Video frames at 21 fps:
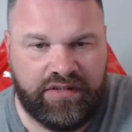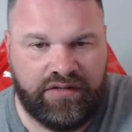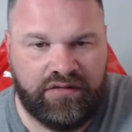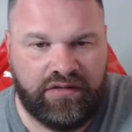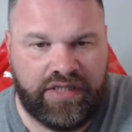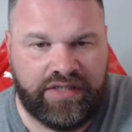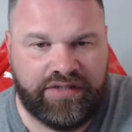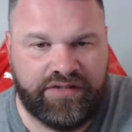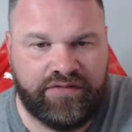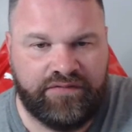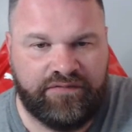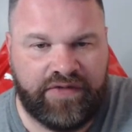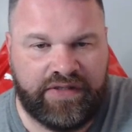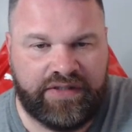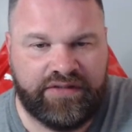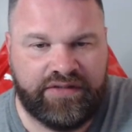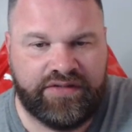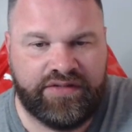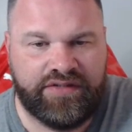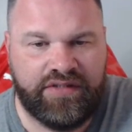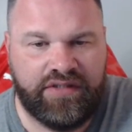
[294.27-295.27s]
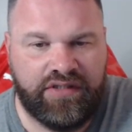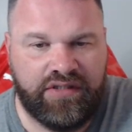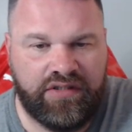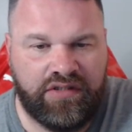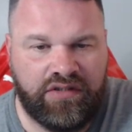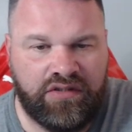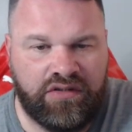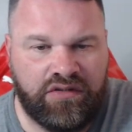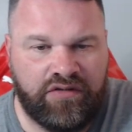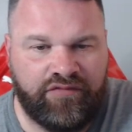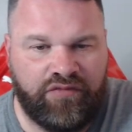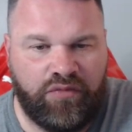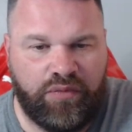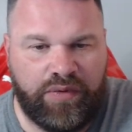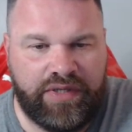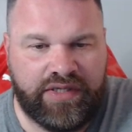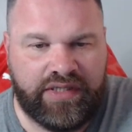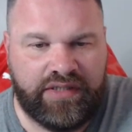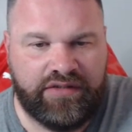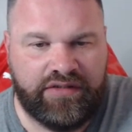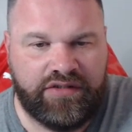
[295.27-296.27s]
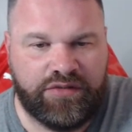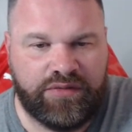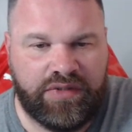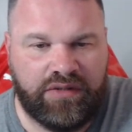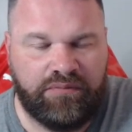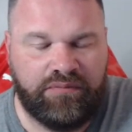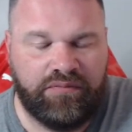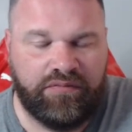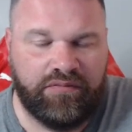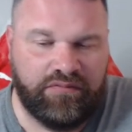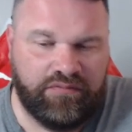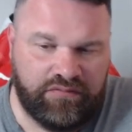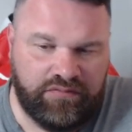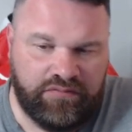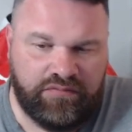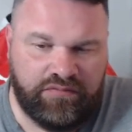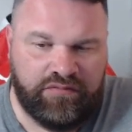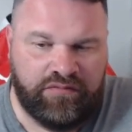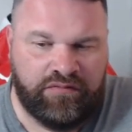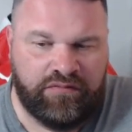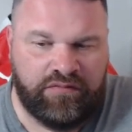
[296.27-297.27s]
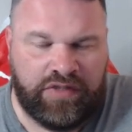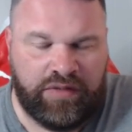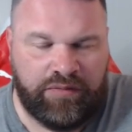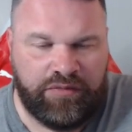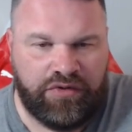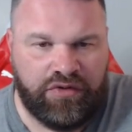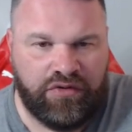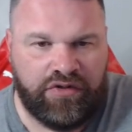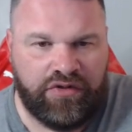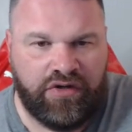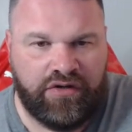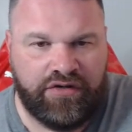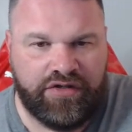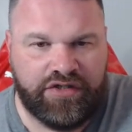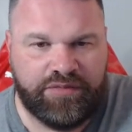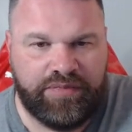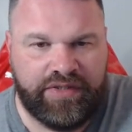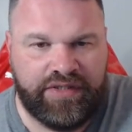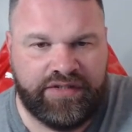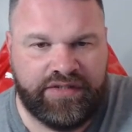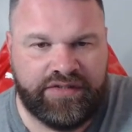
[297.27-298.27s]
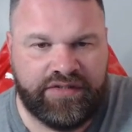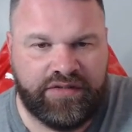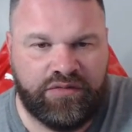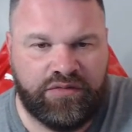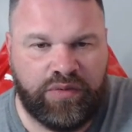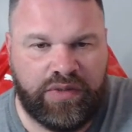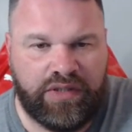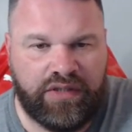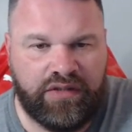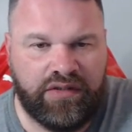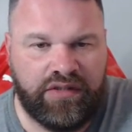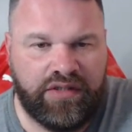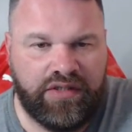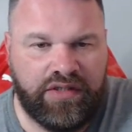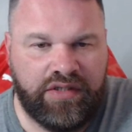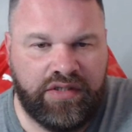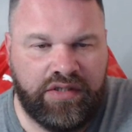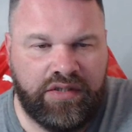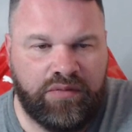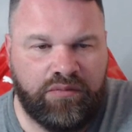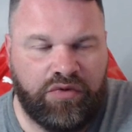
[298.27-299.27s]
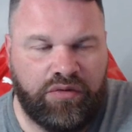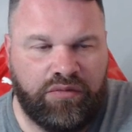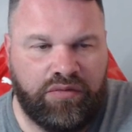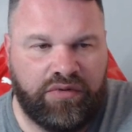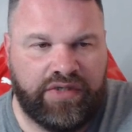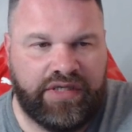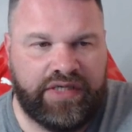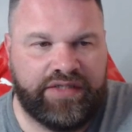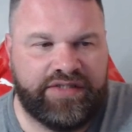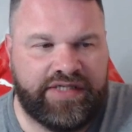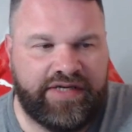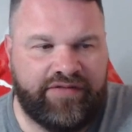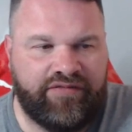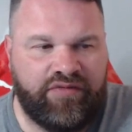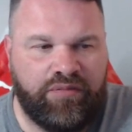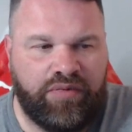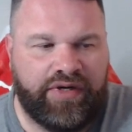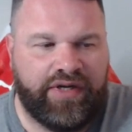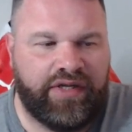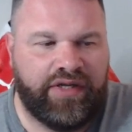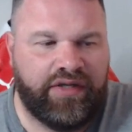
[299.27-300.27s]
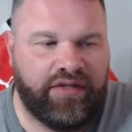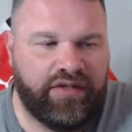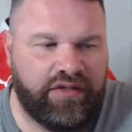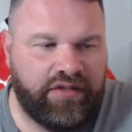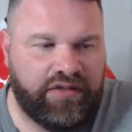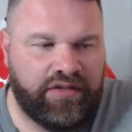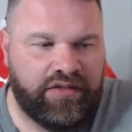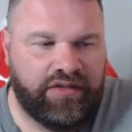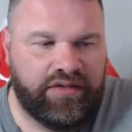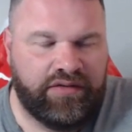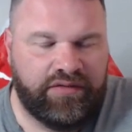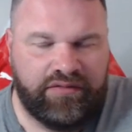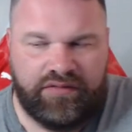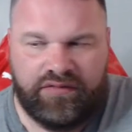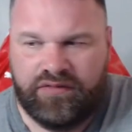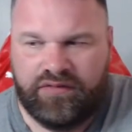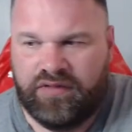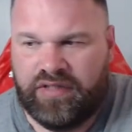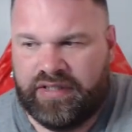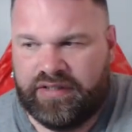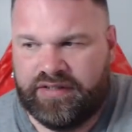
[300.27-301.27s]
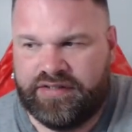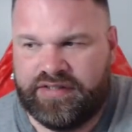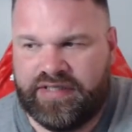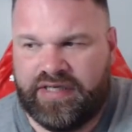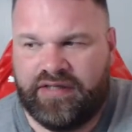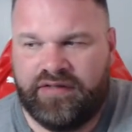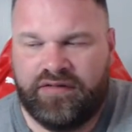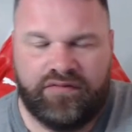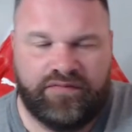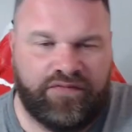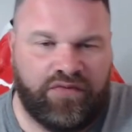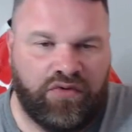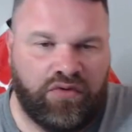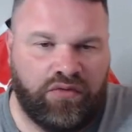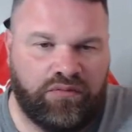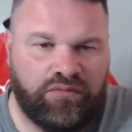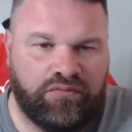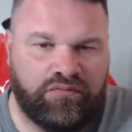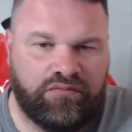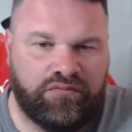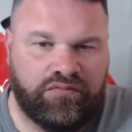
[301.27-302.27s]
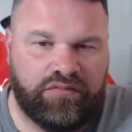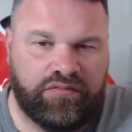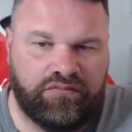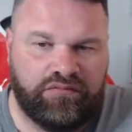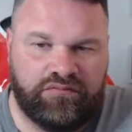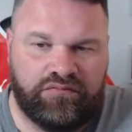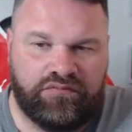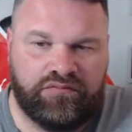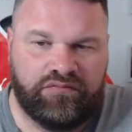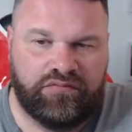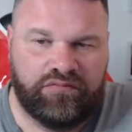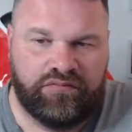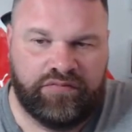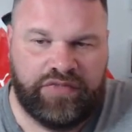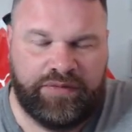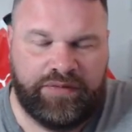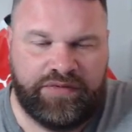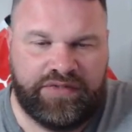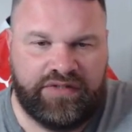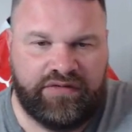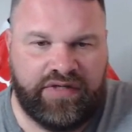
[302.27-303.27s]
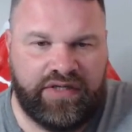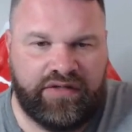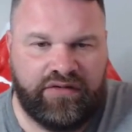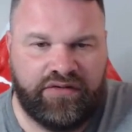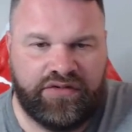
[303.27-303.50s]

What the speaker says: Legend Fans of the weekend as well, let me know your experience as well. But it was great to see everybody like I say, from BBC Radio